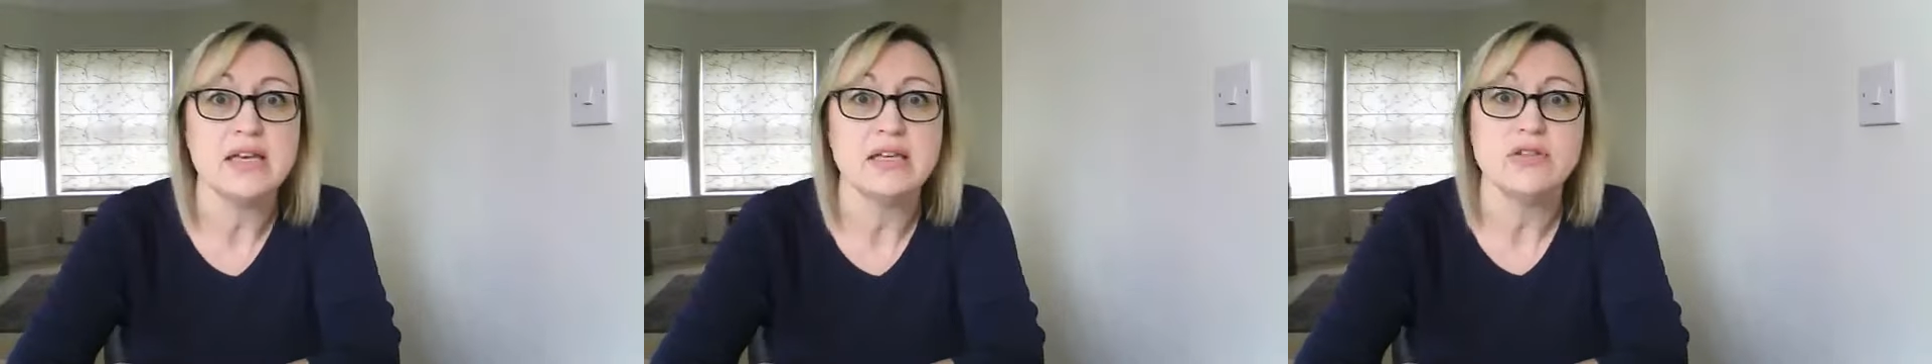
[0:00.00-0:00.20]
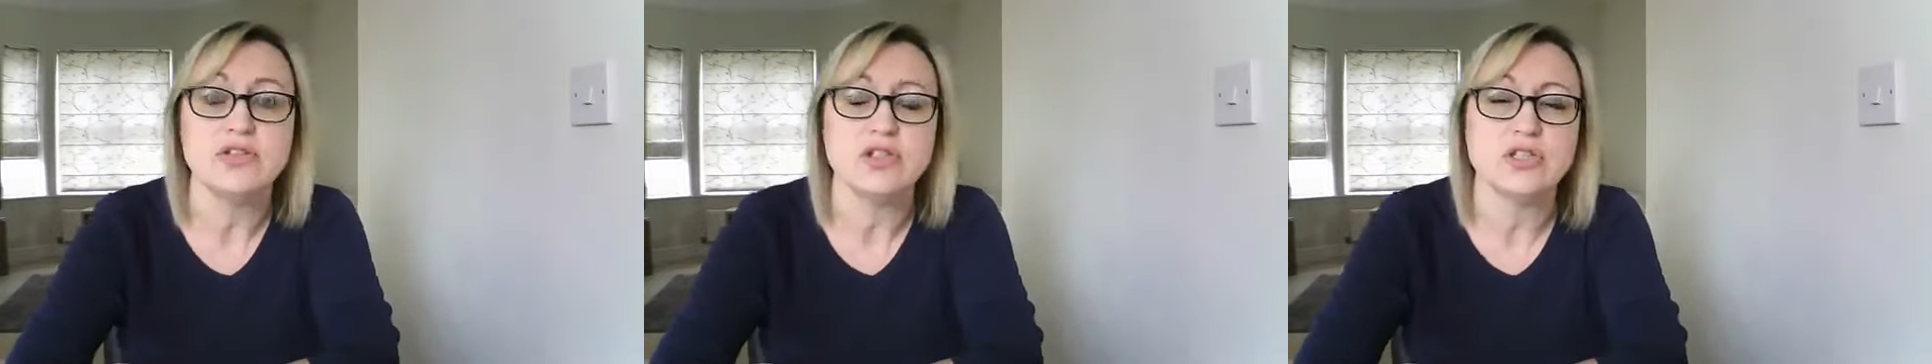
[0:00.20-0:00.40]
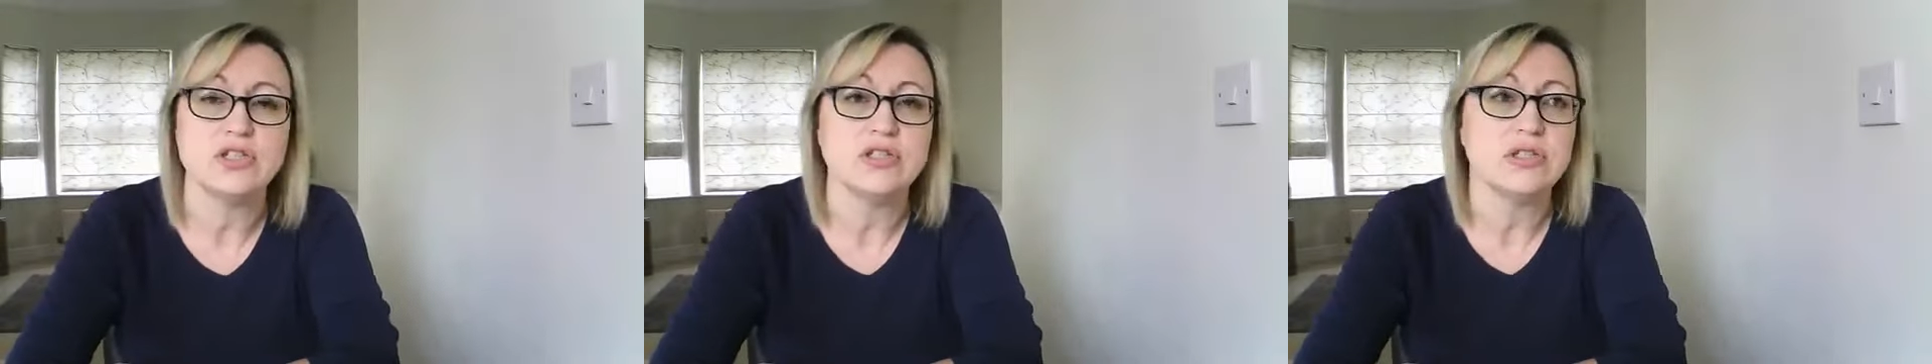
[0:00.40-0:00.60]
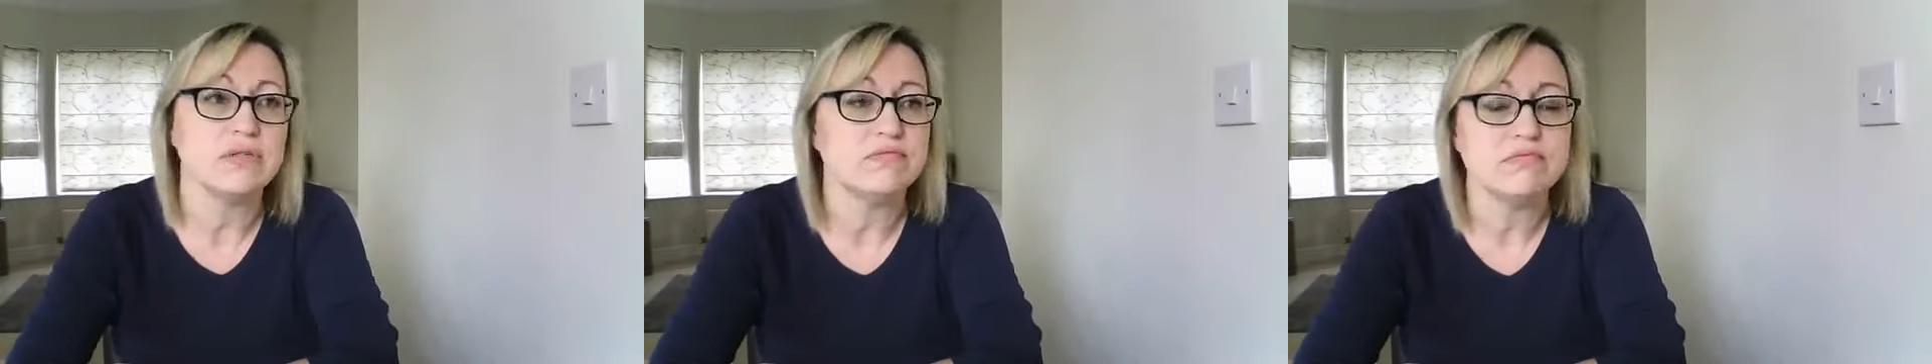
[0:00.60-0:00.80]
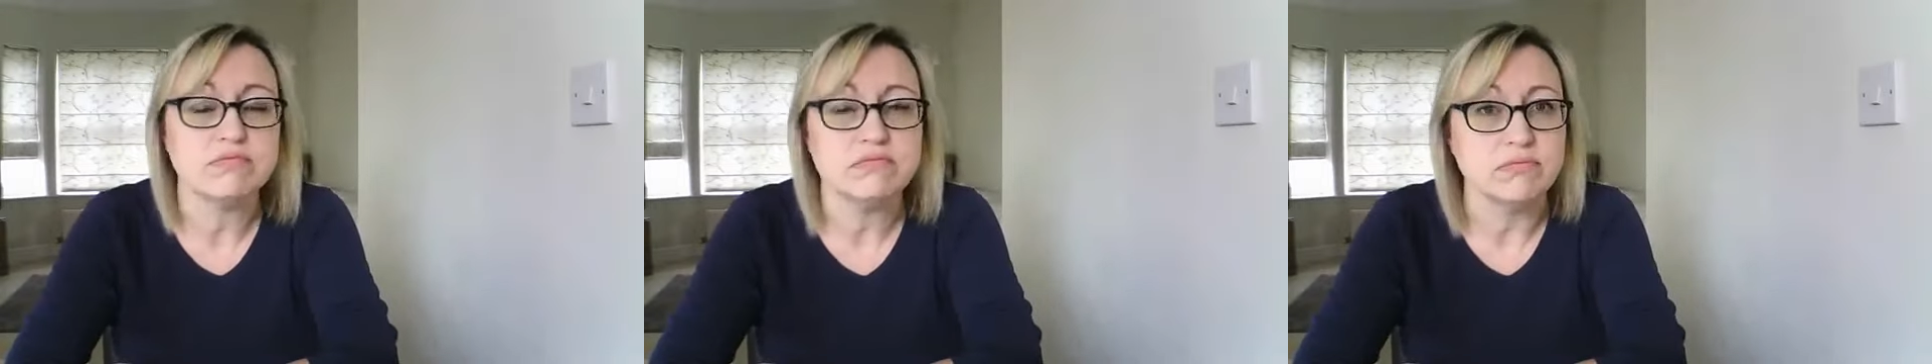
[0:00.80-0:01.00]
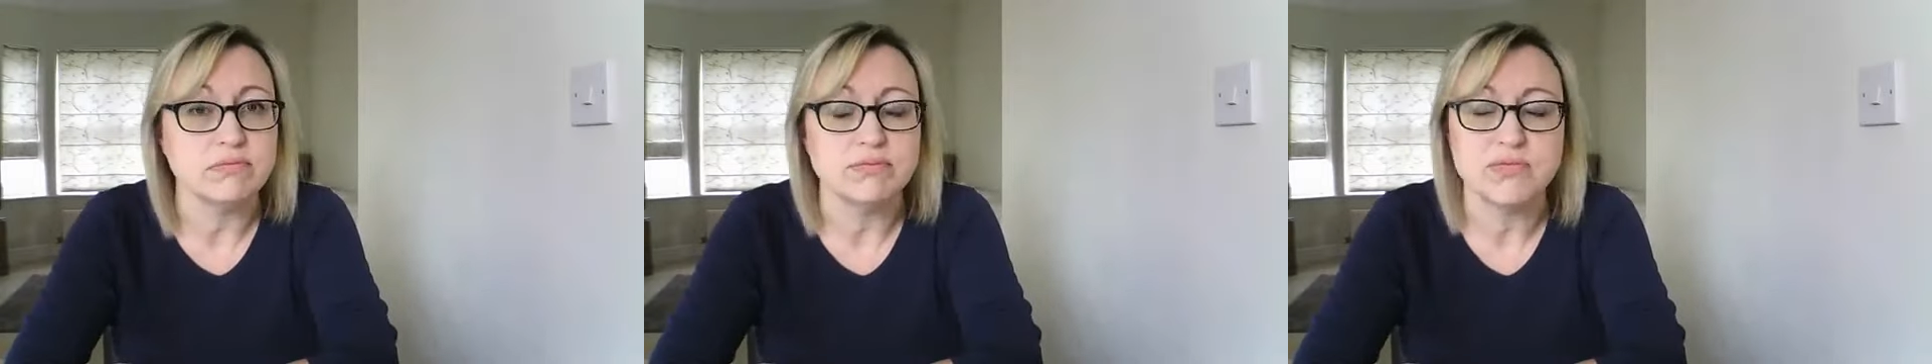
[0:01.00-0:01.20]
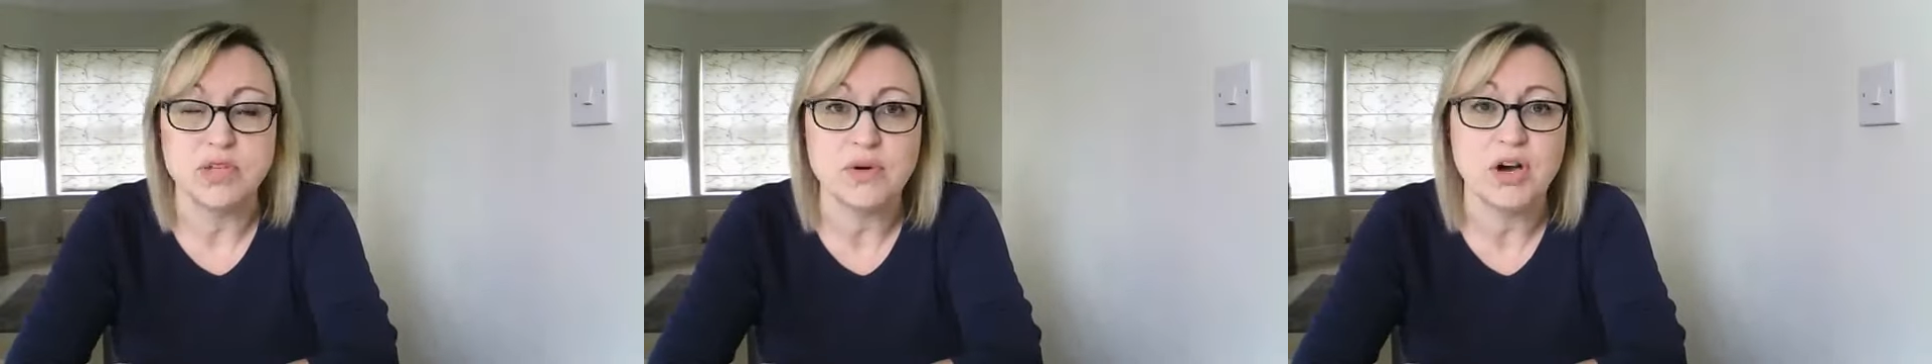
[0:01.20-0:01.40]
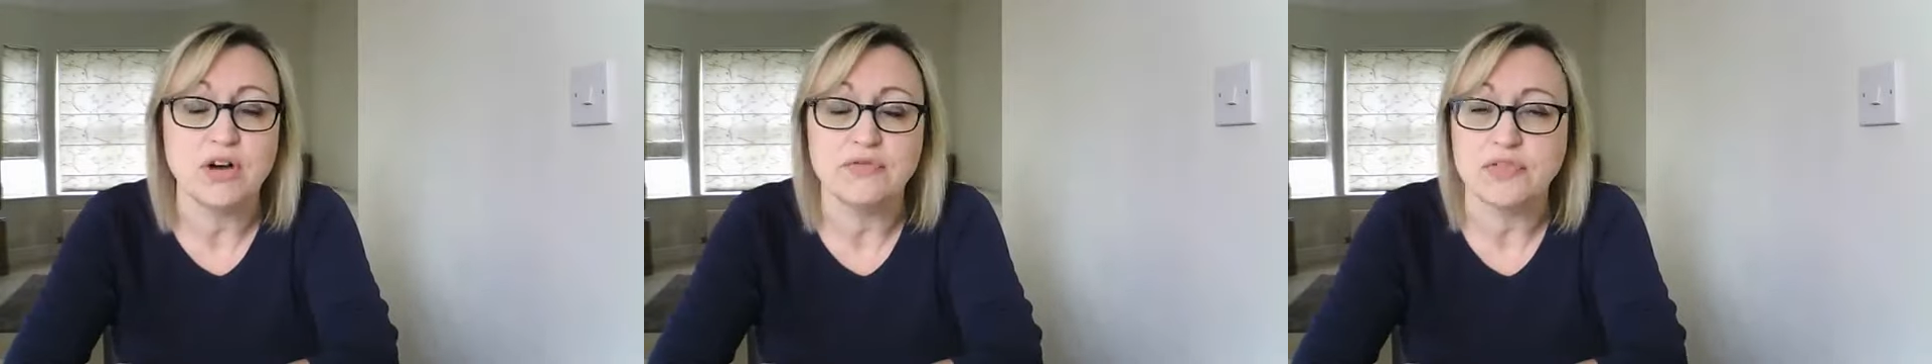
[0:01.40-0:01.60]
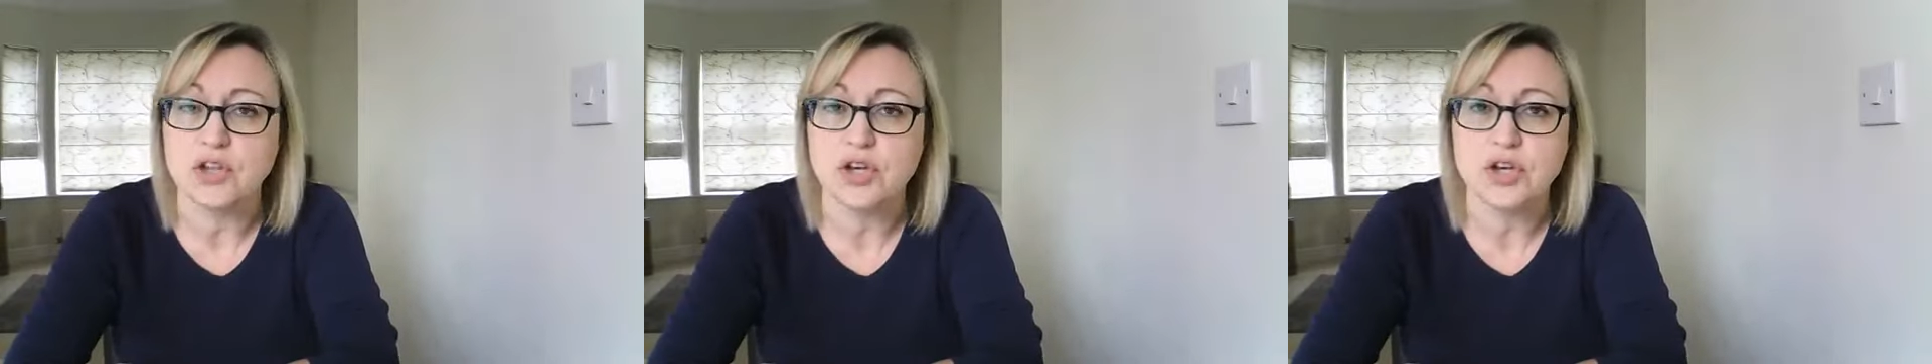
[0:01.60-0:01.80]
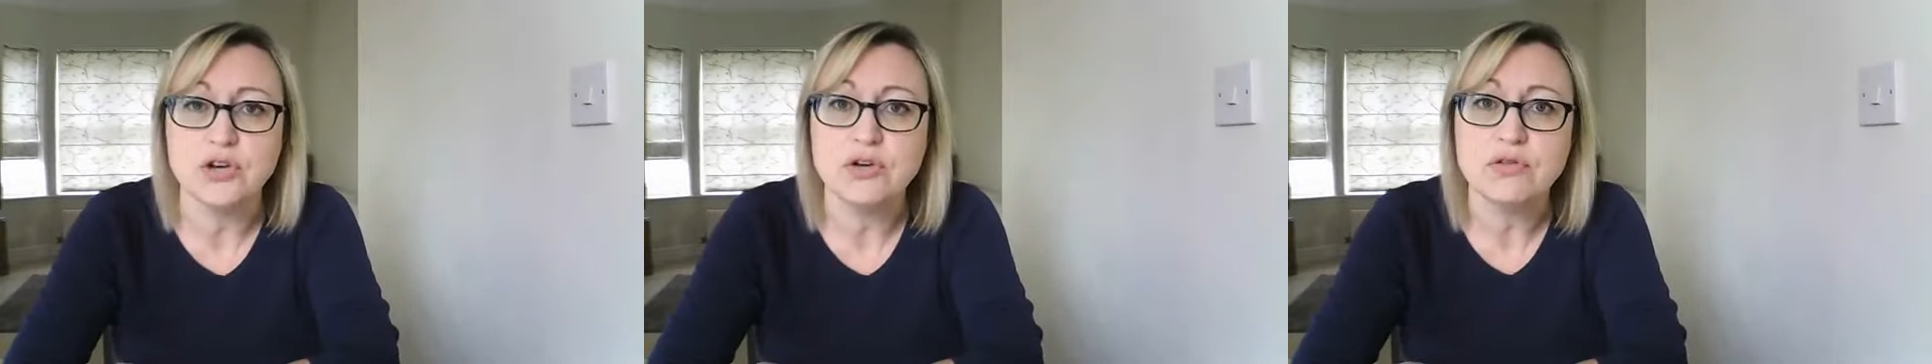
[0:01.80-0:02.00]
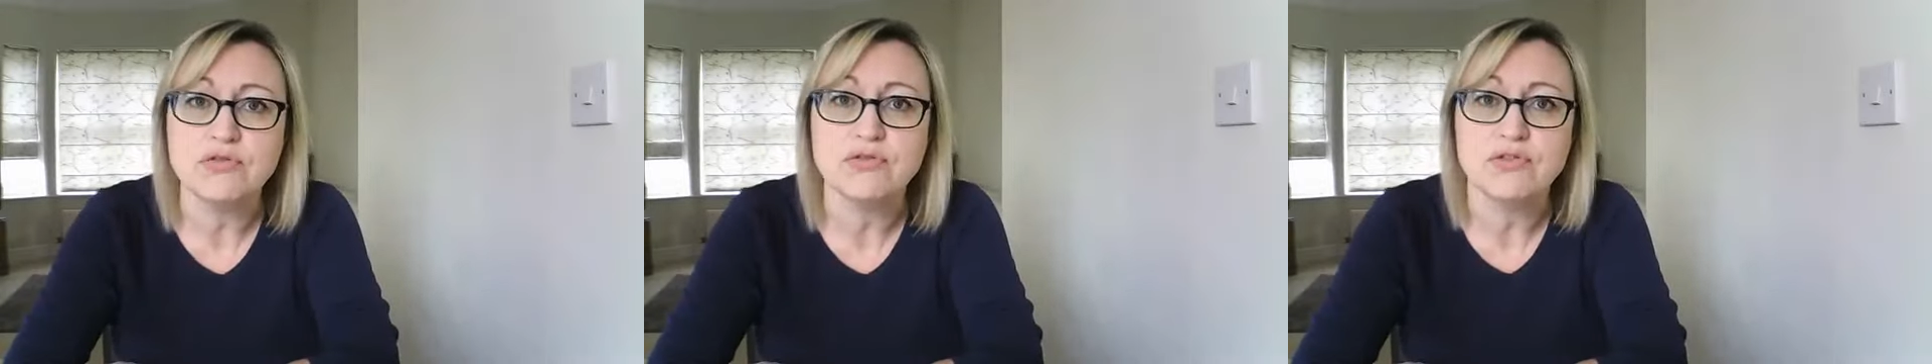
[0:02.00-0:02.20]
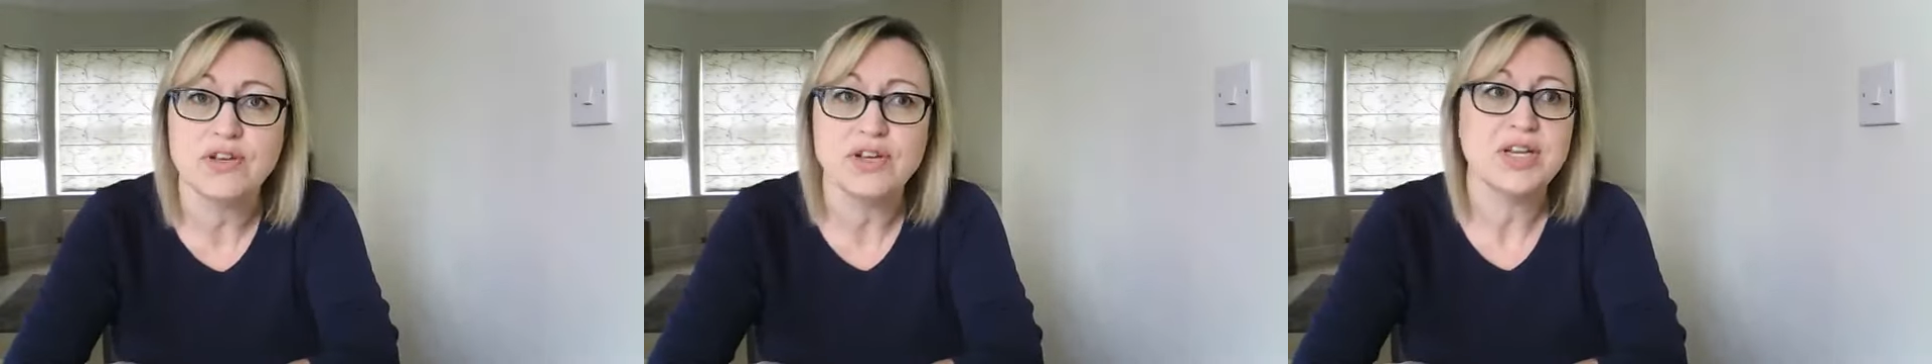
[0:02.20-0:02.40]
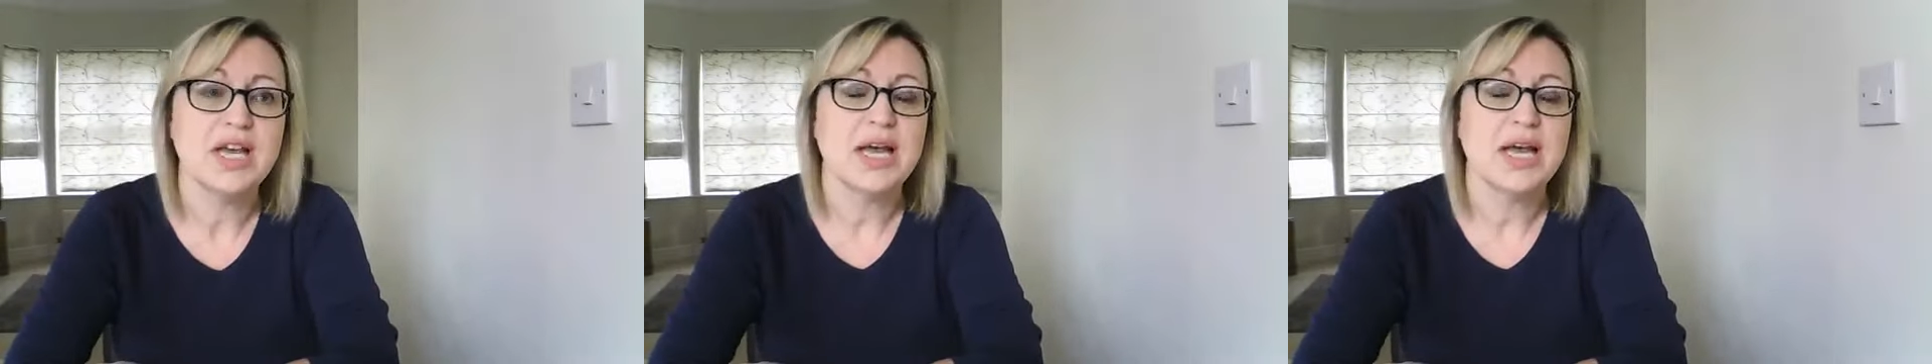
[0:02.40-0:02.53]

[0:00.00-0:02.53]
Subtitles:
and just do it off the hoof?